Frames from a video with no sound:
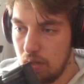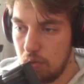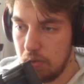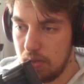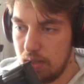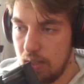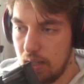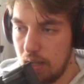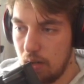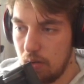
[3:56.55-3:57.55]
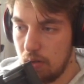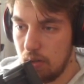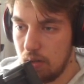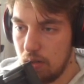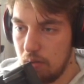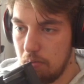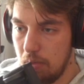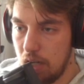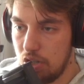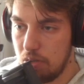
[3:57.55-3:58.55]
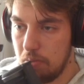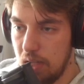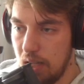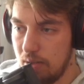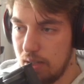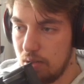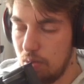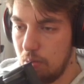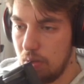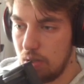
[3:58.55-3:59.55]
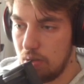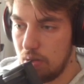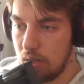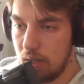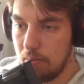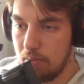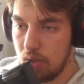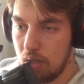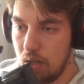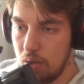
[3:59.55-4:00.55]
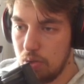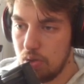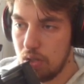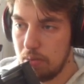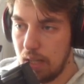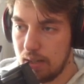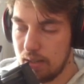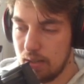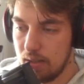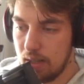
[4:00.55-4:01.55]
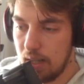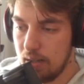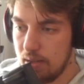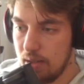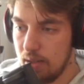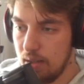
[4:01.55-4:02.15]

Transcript: you will see how margin behaves. That's what we want to do. Okay, so I'll use some text in this case